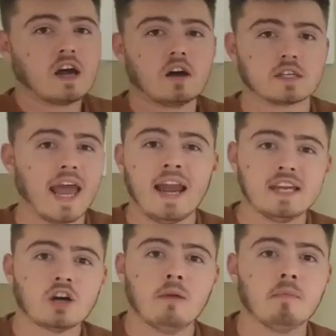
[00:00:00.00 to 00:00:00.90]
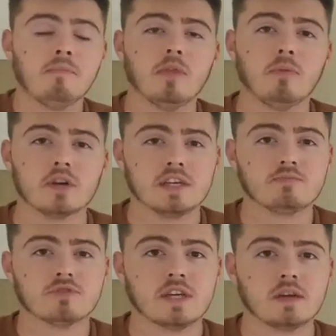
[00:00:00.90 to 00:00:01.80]
ask, anytime the body is
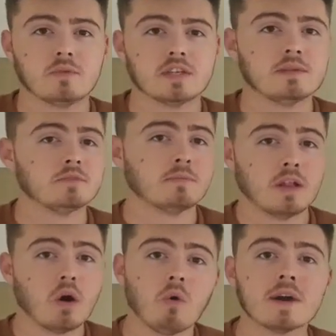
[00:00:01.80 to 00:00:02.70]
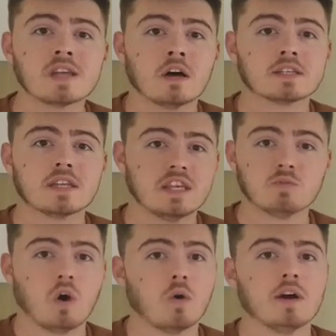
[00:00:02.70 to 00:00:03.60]
presenting with a symptom, I'll always ask
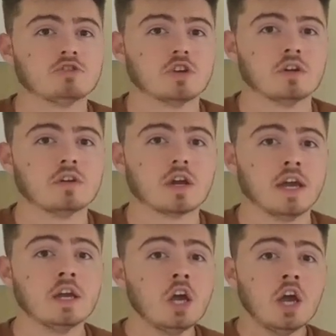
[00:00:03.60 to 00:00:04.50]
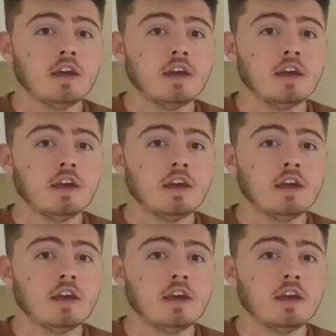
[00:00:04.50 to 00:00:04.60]
this one question, okay?